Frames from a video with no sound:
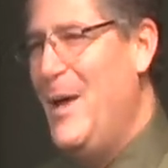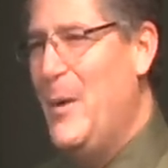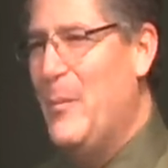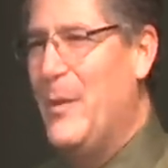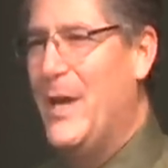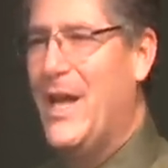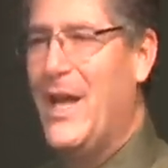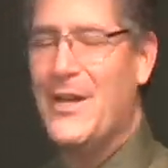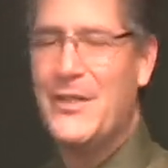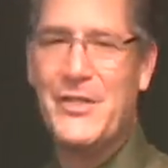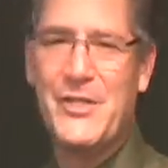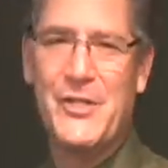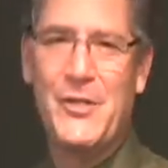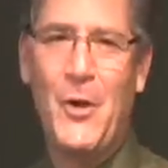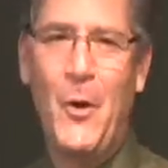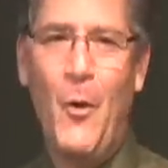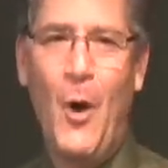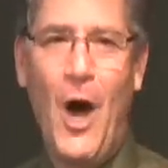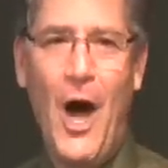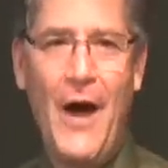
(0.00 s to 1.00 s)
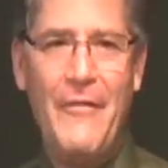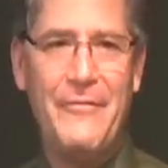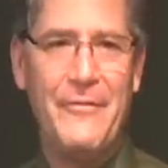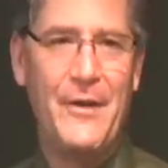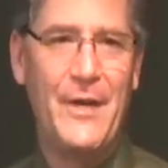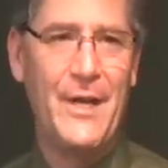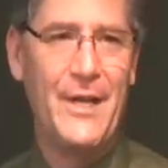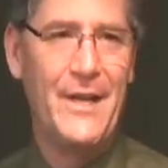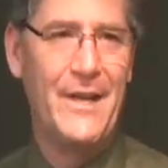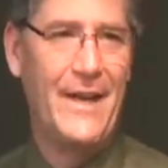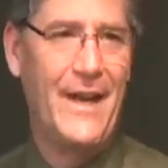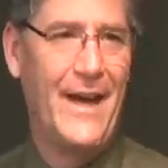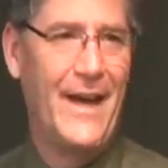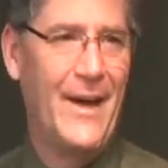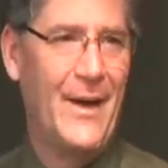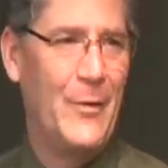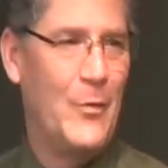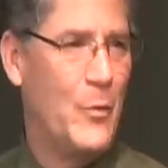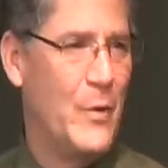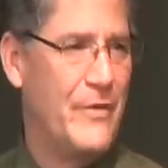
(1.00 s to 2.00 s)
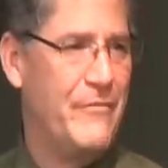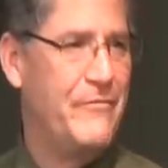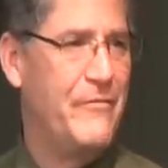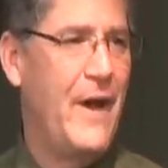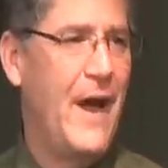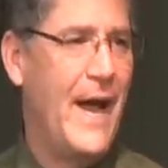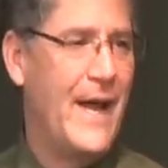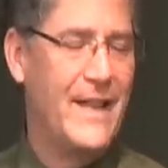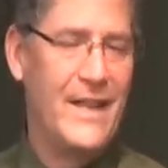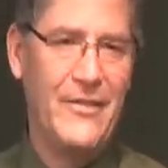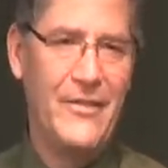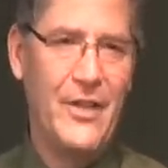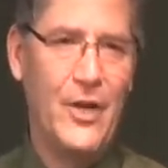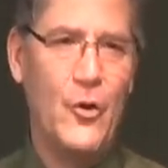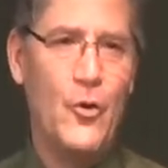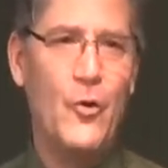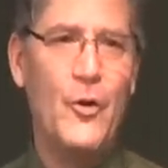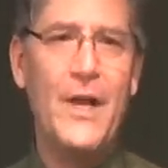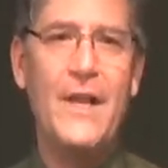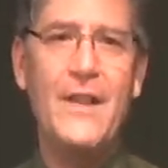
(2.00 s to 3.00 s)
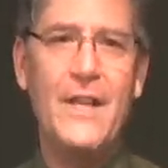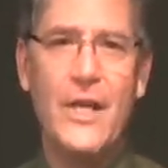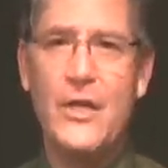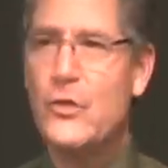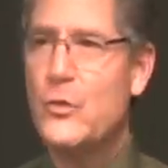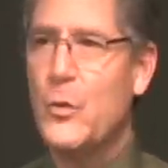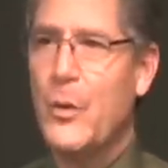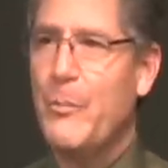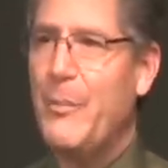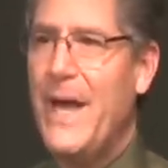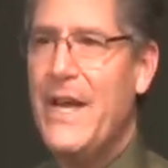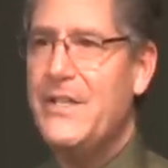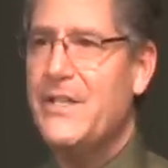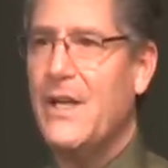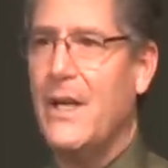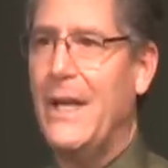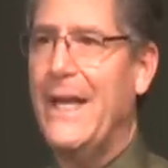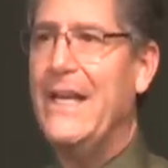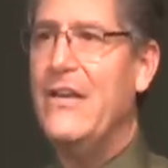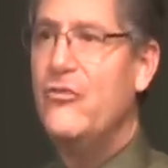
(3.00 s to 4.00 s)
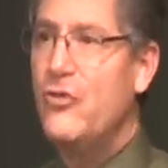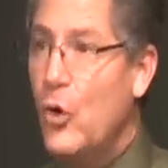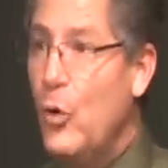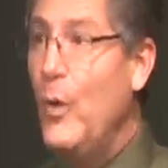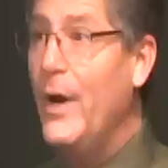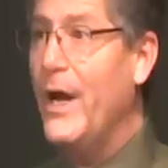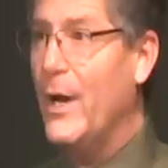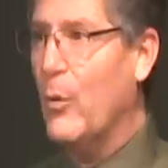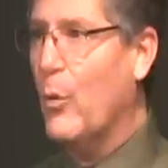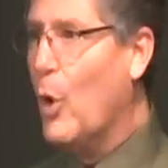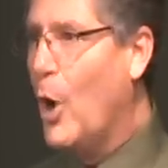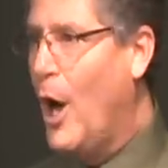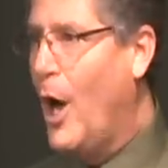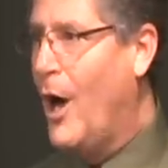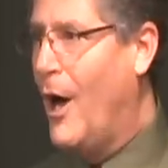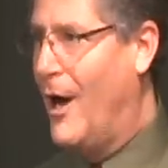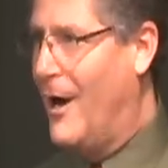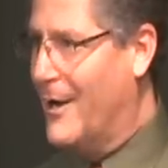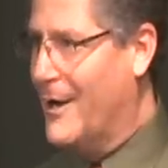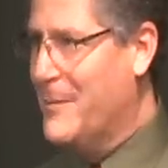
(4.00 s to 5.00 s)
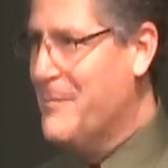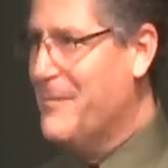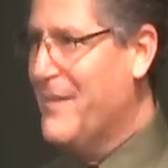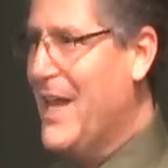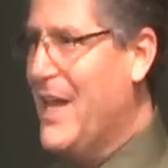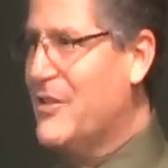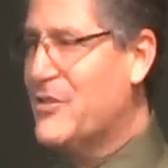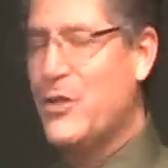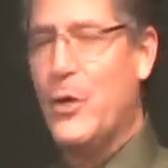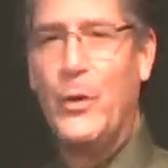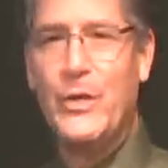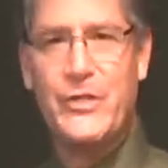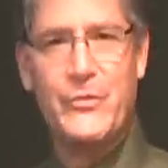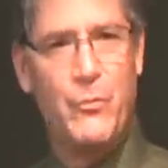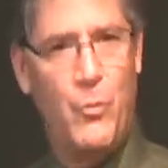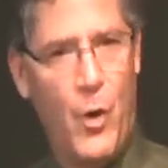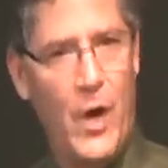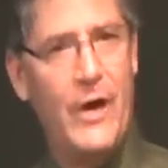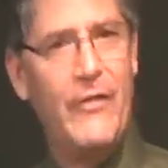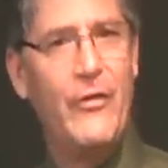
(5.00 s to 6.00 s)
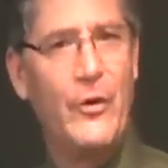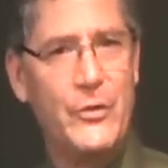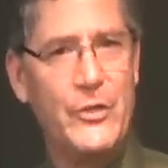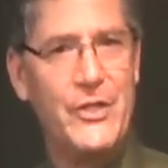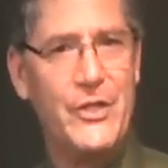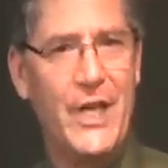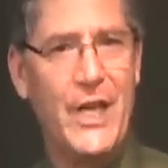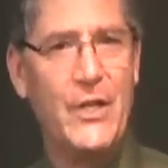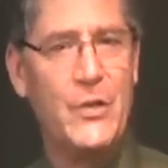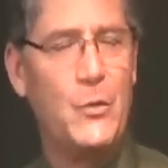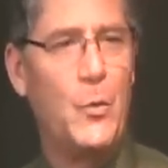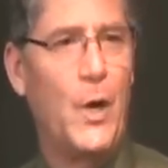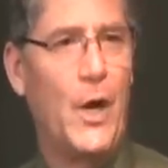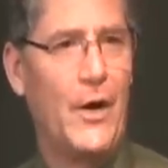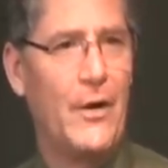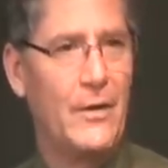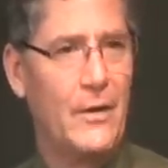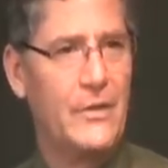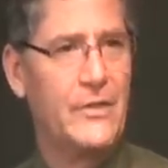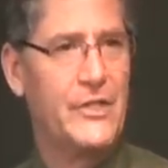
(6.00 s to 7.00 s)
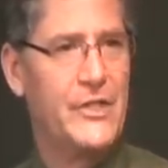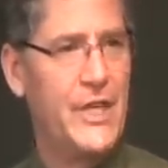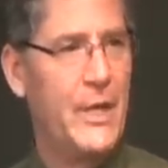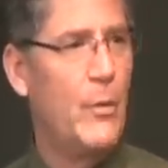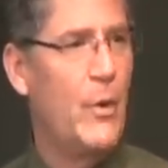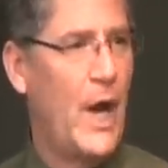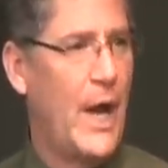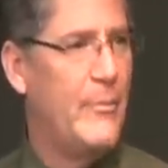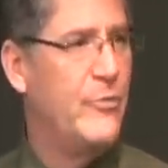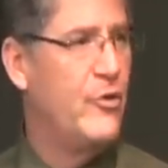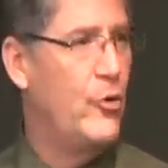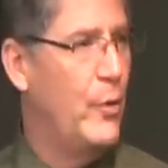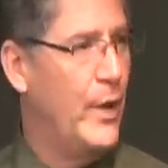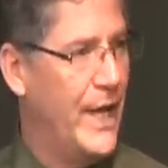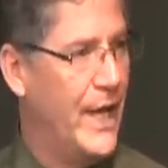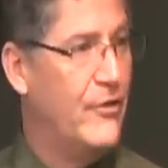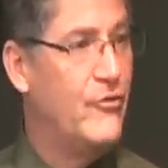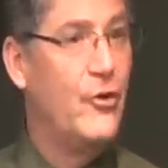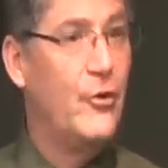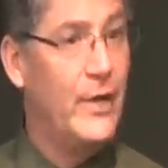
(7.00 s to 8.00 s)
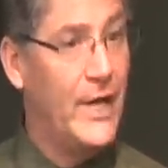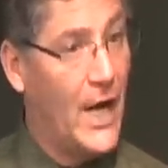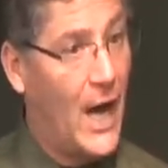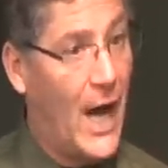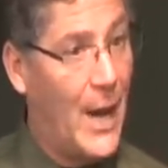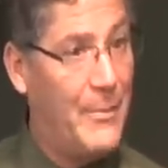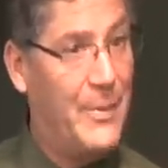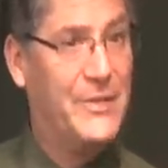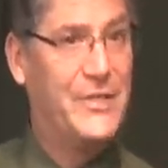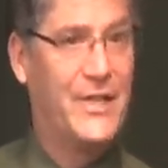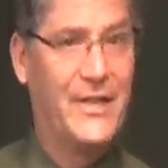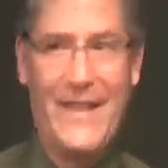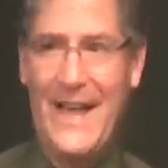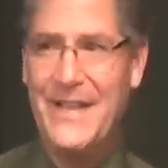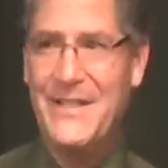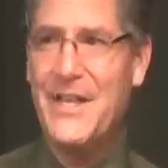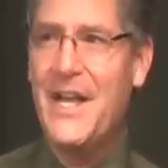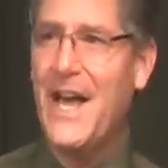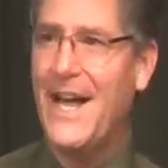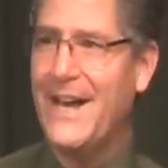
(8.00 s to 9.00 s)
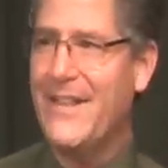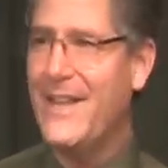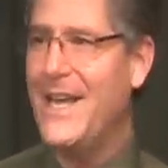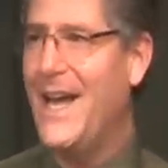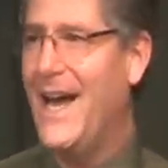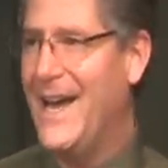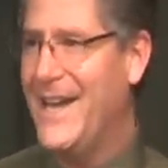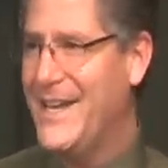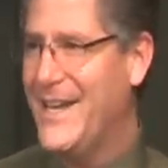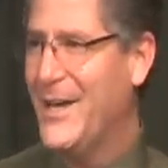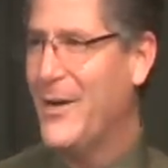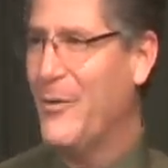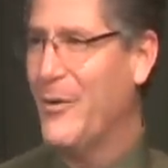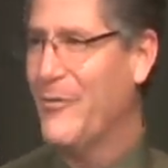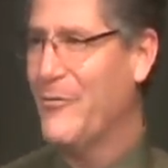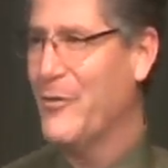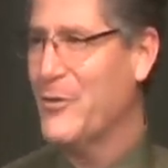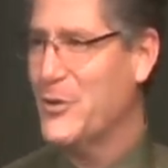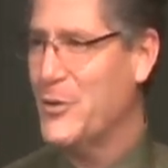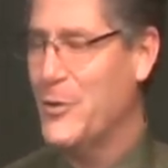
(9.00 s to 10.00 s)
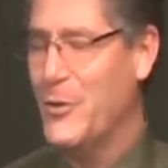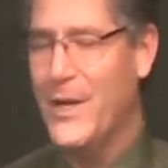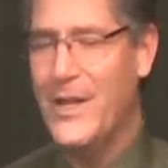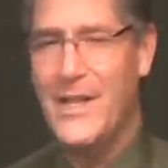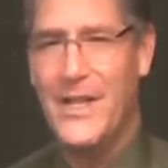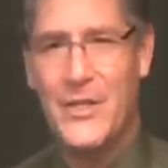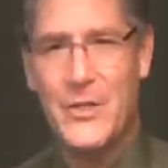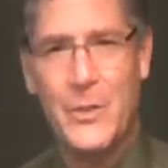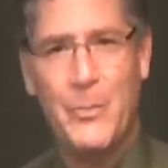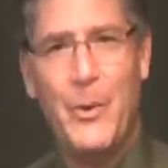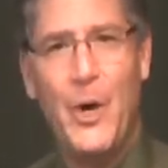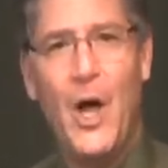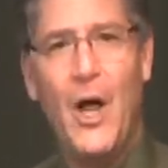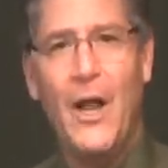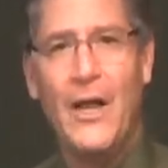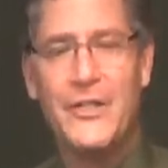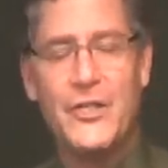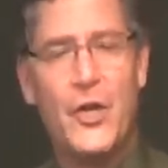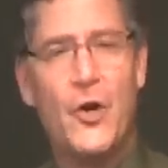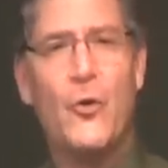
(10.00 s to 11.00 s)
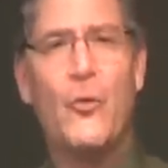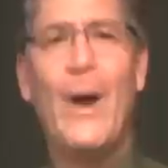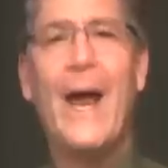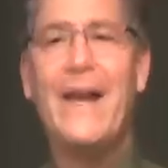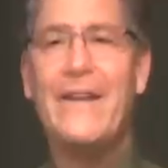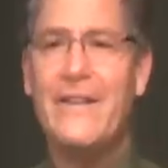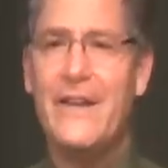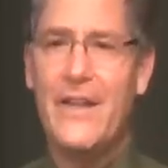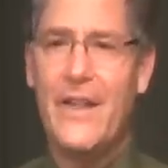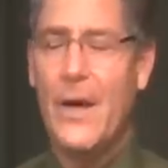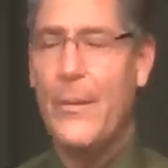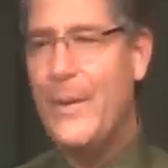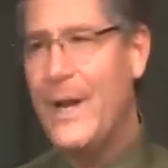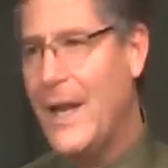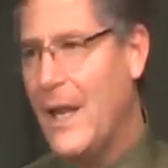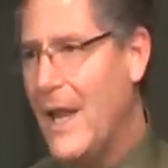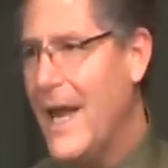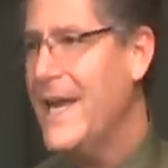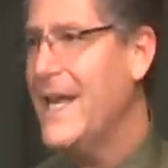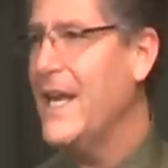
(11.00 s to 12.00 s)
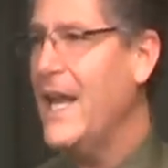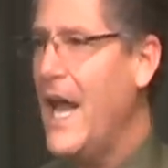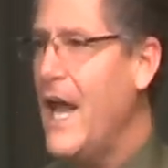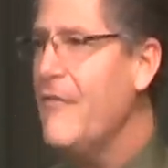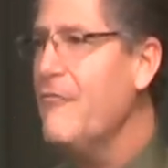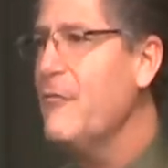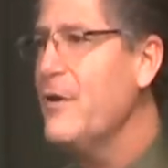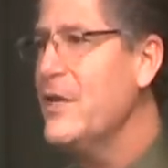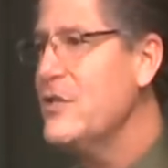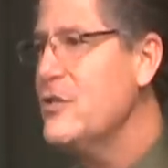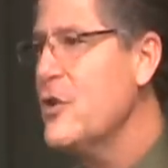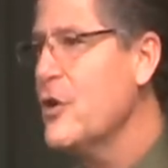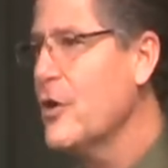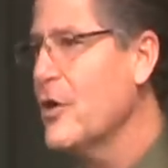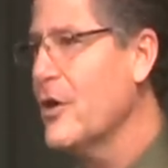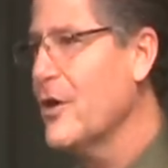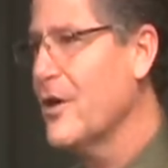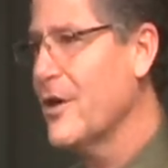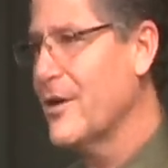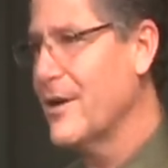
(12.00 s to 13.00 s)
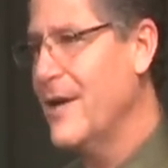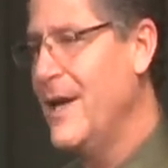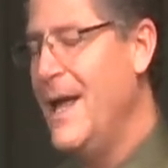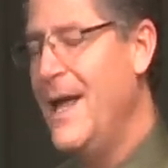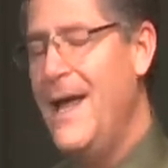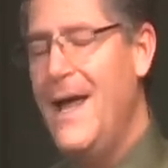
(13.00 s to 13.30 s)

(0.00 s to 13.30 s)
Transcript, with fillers: Because so often uh, we find that the Corinthians were basically doing it wrong. So it's one of those things where see what I'm doing and do the opposite. That's kind of the idea with 1 Corinthians. And Paul is correcting them at, like at every turn.